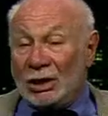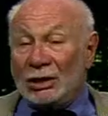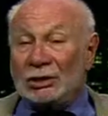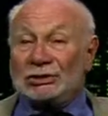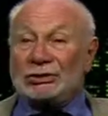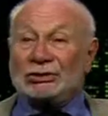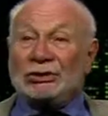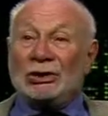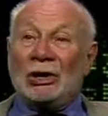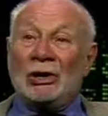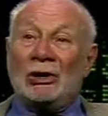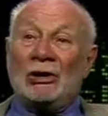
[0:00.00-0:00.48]

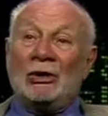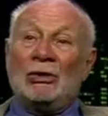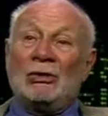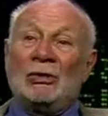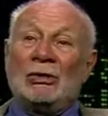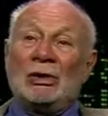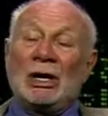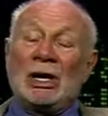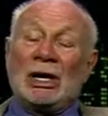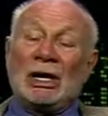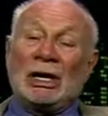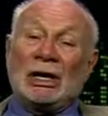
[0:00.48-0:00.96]

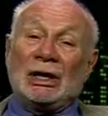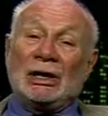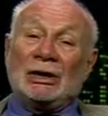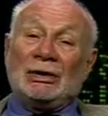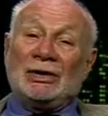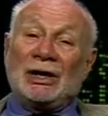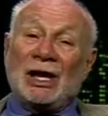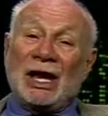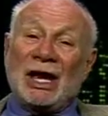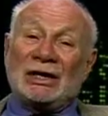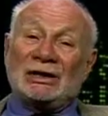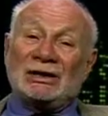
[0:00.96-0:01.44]
So uh,
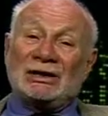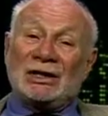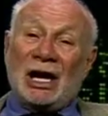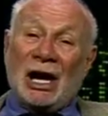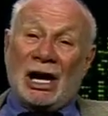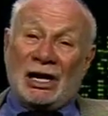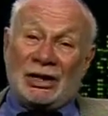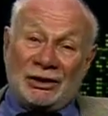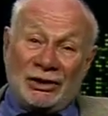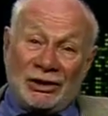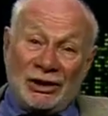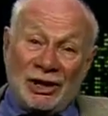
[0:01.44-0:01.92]
that,
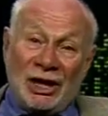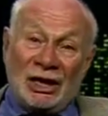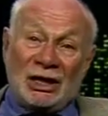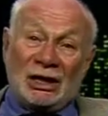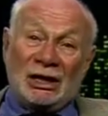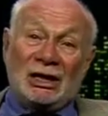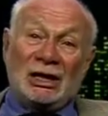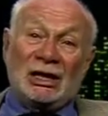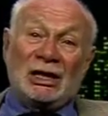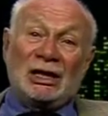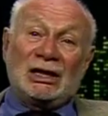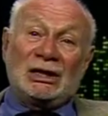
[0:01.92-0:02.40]
I
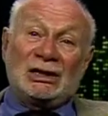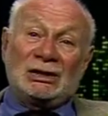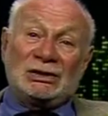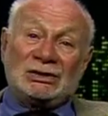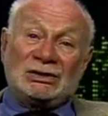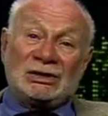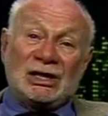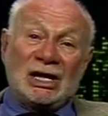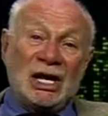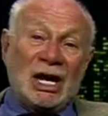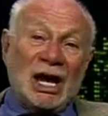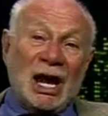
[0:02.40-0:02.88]
think,
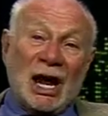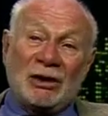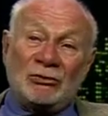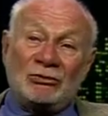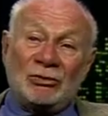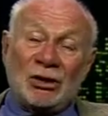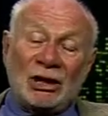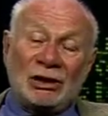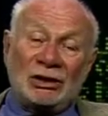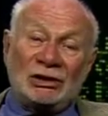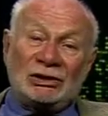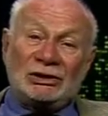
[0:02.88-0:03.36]
is a
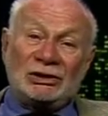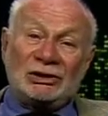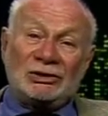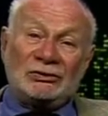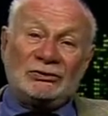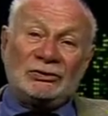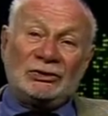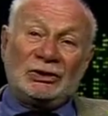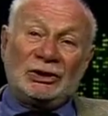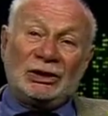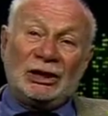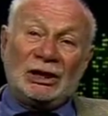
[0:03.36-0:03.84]

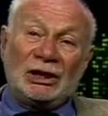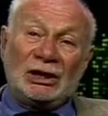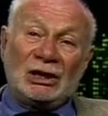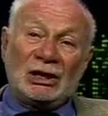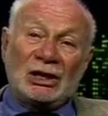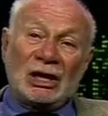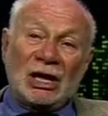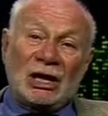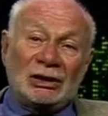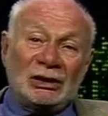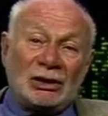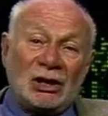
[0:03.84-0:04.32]
relatively
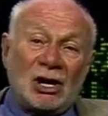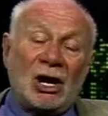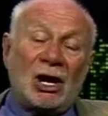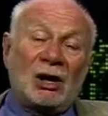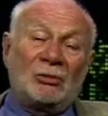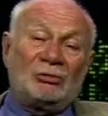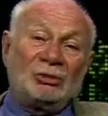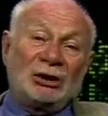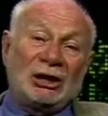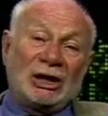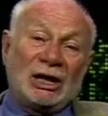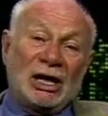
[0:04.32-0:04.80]

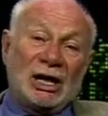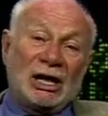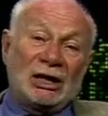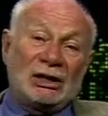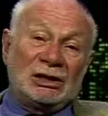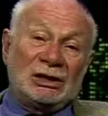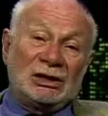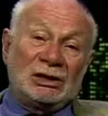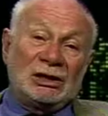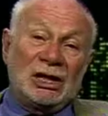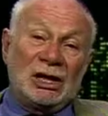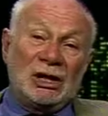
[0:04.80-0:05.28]

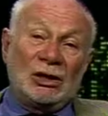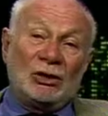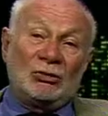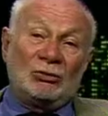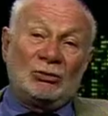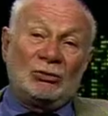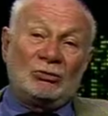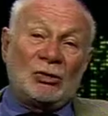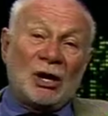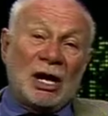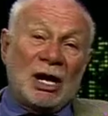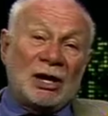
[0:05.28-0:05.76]
uncomplicated,
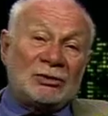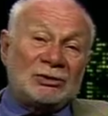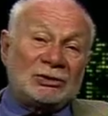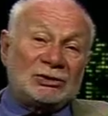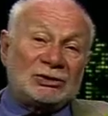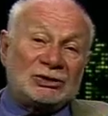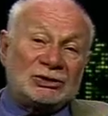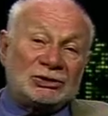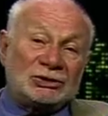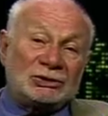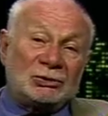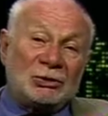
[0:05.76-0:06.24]
rather
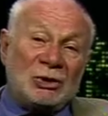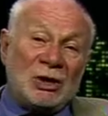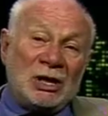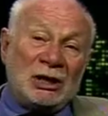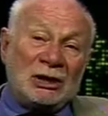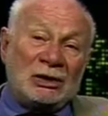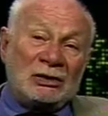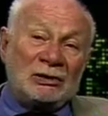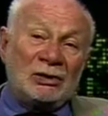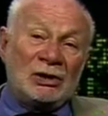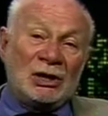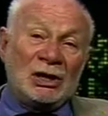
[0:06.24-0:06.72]

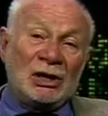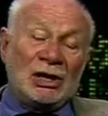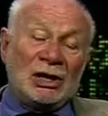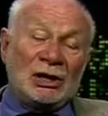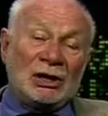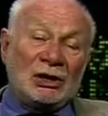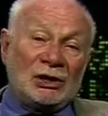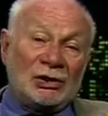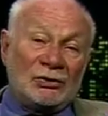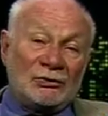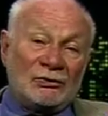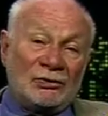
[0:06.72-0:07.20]
sweet,
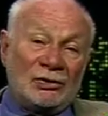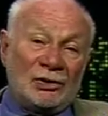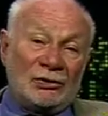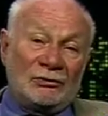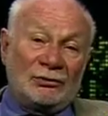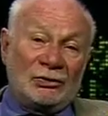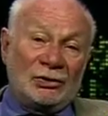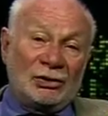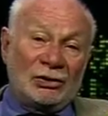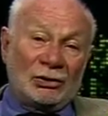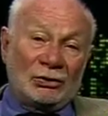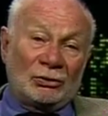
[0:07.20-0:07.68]

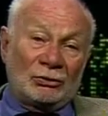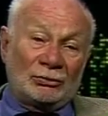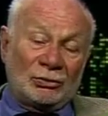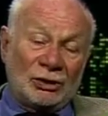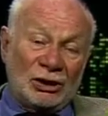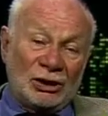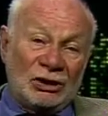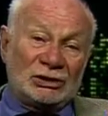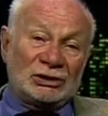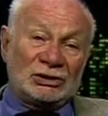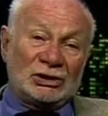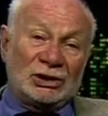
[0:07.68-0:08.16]
convivial
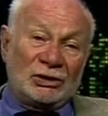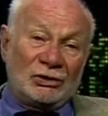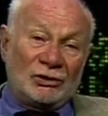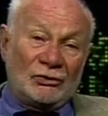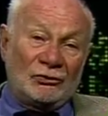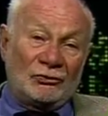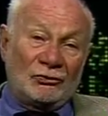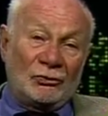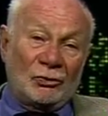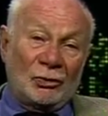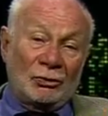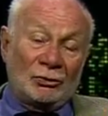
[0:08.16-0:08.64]
reason
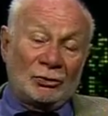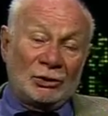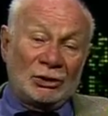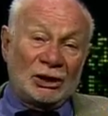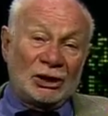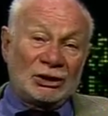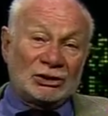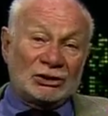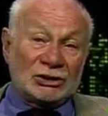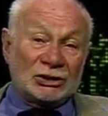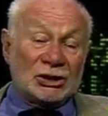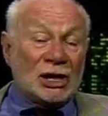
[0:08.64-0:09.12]
for
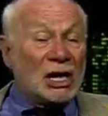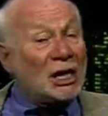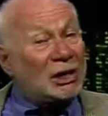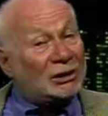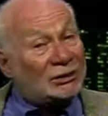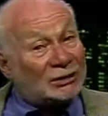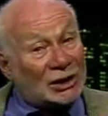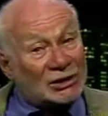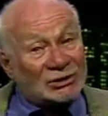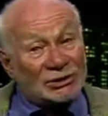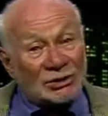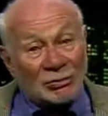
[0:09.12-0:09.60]
religion.
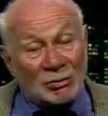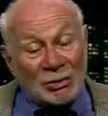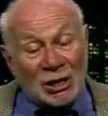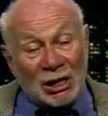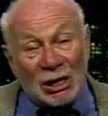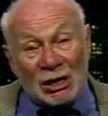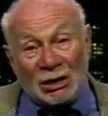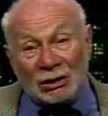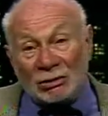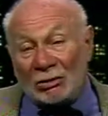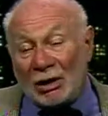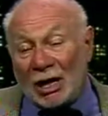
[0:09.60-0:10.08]
Doesn't
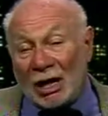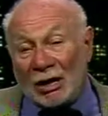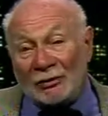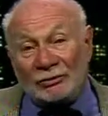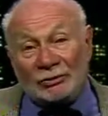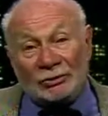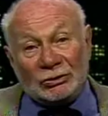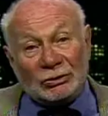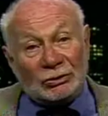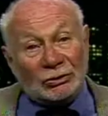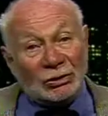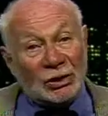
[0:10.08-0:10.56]
mean you have
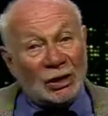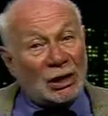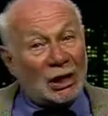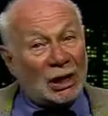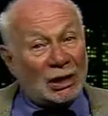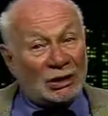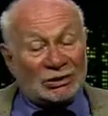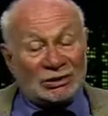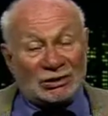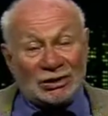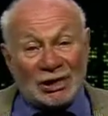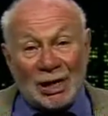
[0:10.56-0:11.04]
to
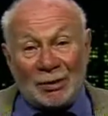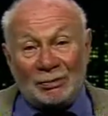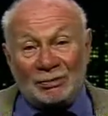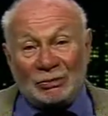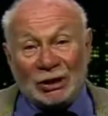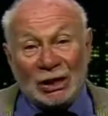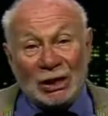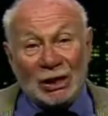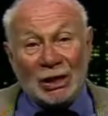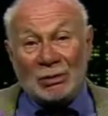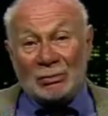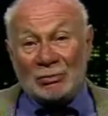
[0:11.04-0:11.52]

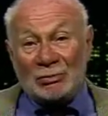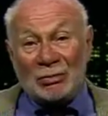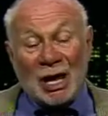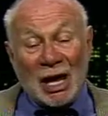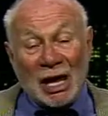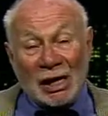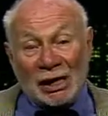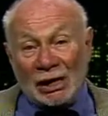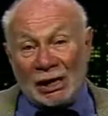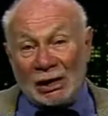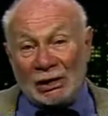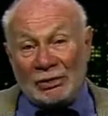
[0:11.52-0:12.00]
accept
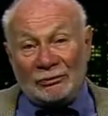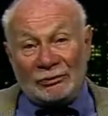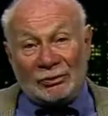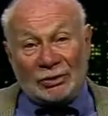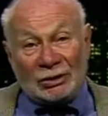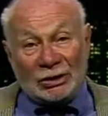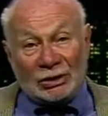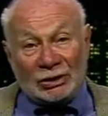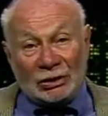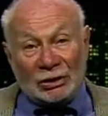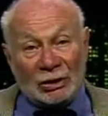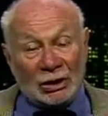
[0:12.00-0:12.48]
many of
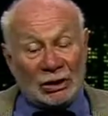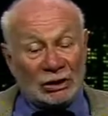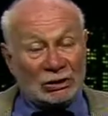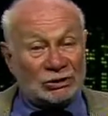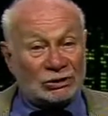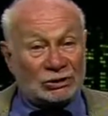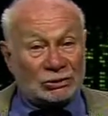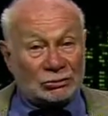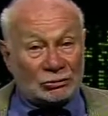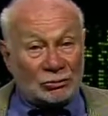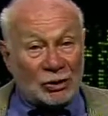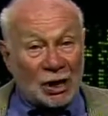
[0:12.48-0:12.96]
the
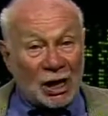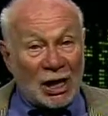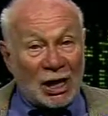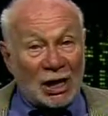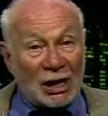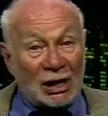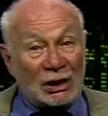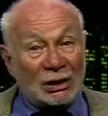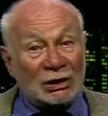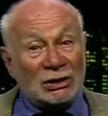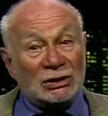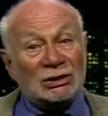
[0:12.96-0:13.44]

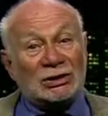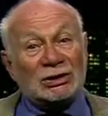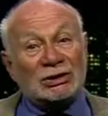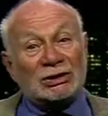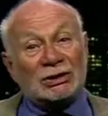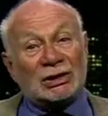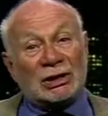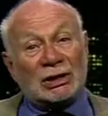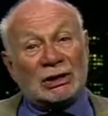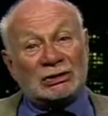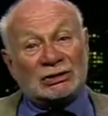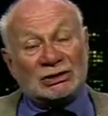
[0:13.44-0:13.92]

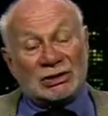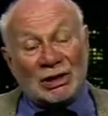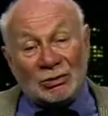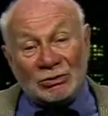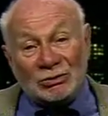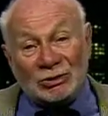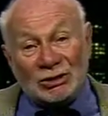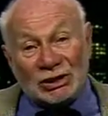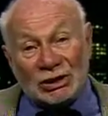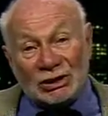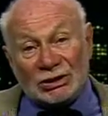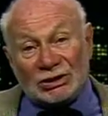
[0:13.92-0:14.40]
strange
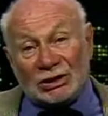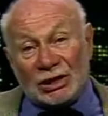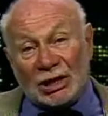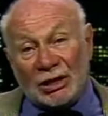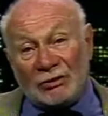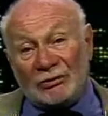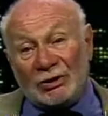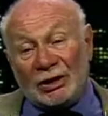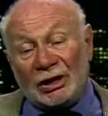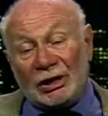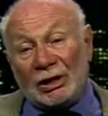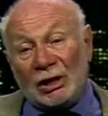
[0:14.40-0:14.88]
assumptions
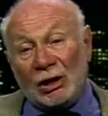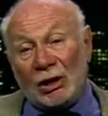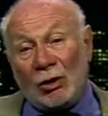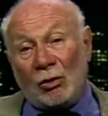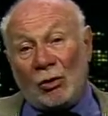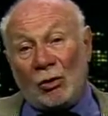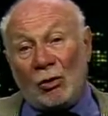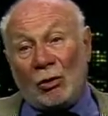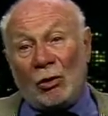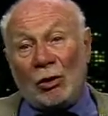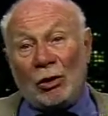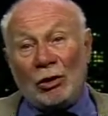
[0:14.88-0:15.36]
of it
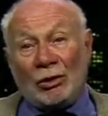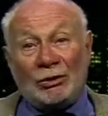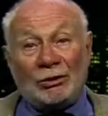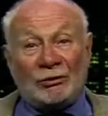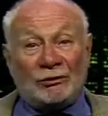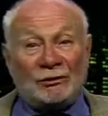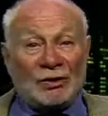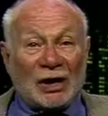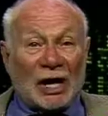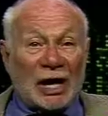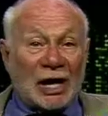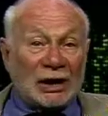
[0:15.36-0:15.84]
or the
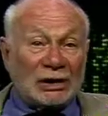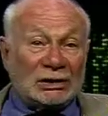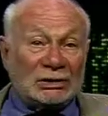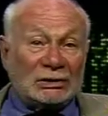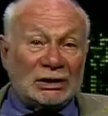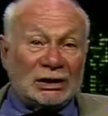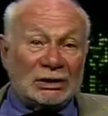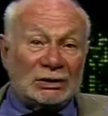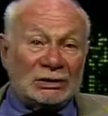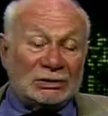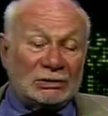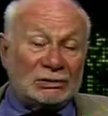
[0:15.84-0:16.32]
fact
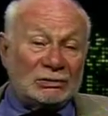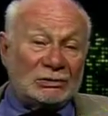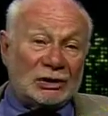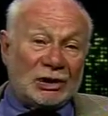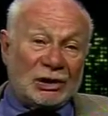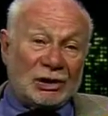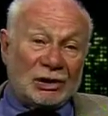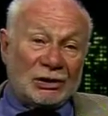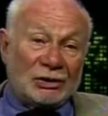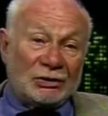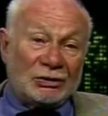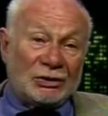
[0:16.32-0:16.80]
that
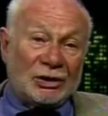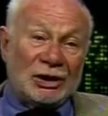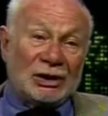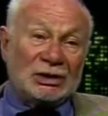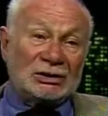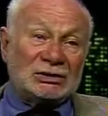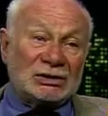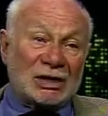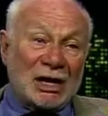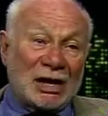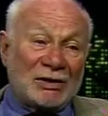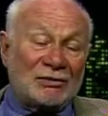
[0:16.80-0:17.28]
uh,
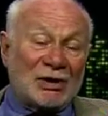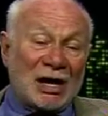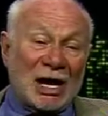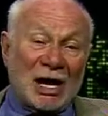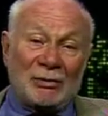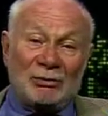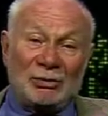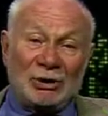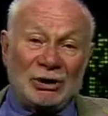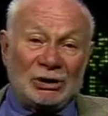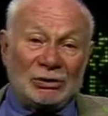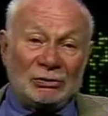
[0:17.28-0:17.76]
things have
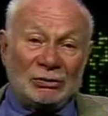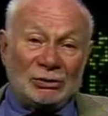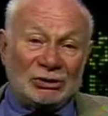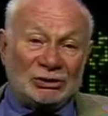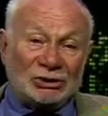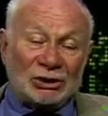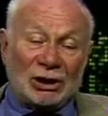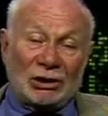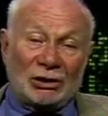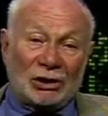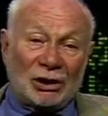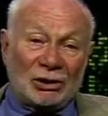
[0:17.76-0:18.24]
happened
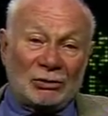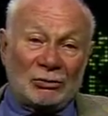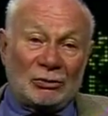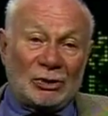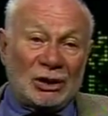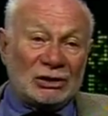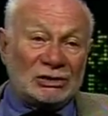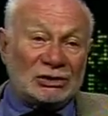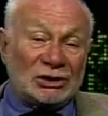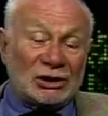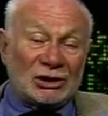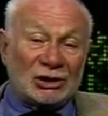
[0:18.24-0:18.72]
which are
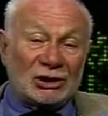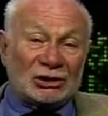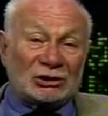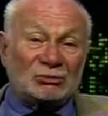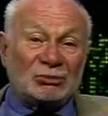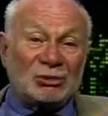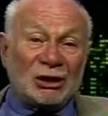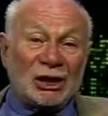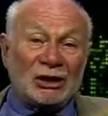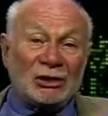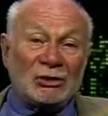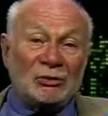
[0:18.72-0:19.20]
otherwise
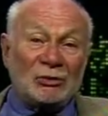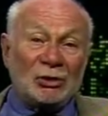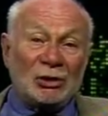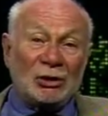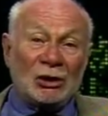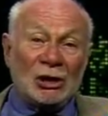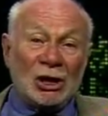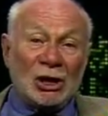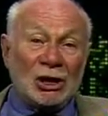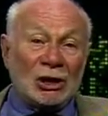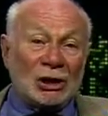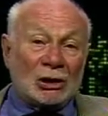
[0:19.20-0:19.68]

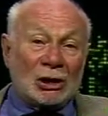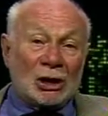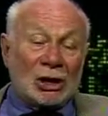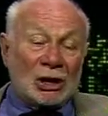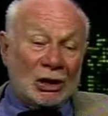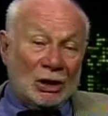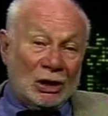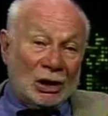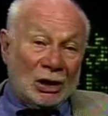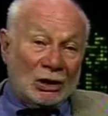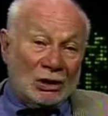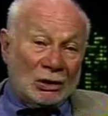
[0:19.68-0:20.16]
inexplicable
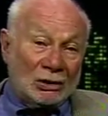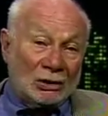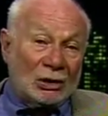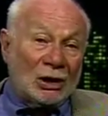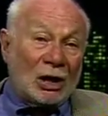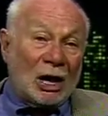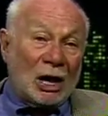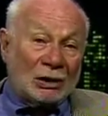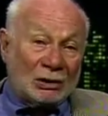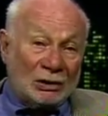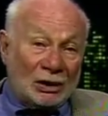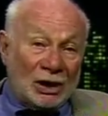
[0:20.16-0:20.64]
uh,
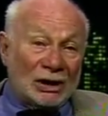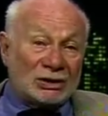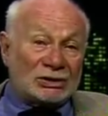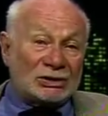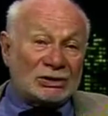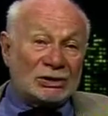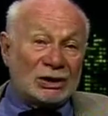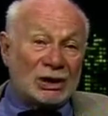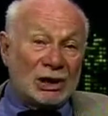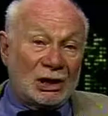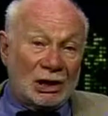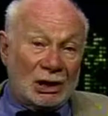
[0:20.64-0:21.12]

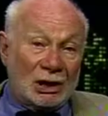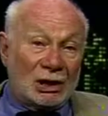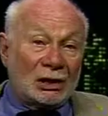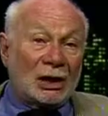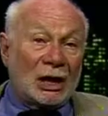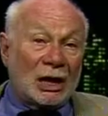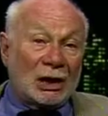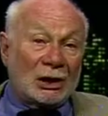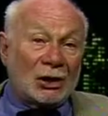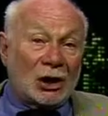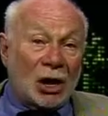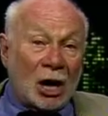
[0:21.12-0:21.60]
unless uh,
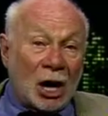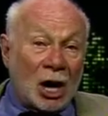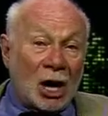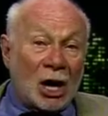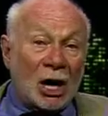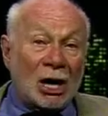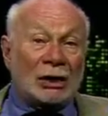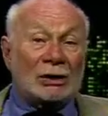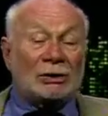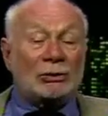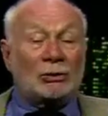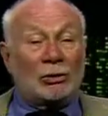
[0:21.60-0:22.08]
a
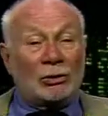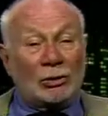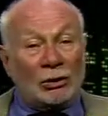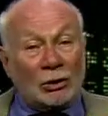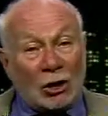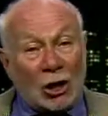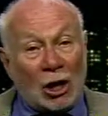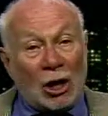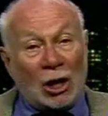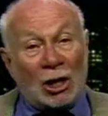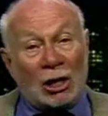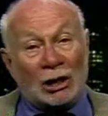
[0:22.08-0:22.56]
god or
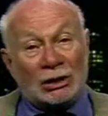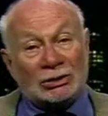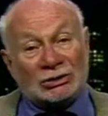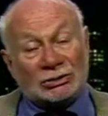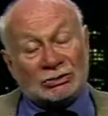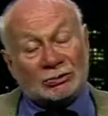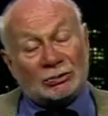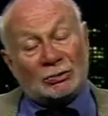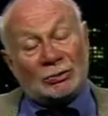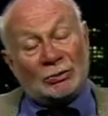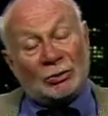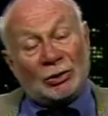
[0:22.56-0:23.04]

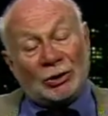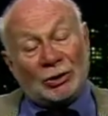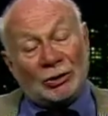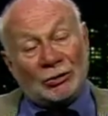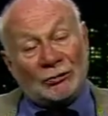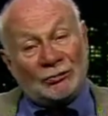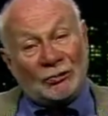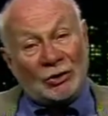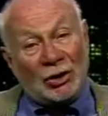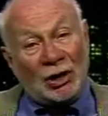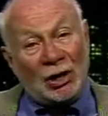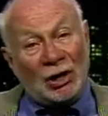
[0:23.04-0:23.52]
gods were
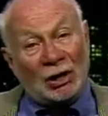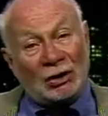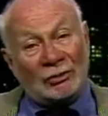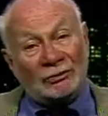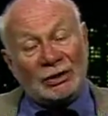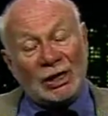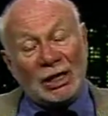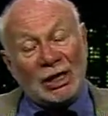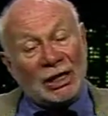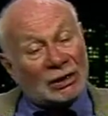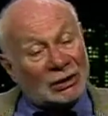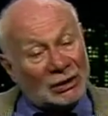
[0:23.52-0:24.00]
involved.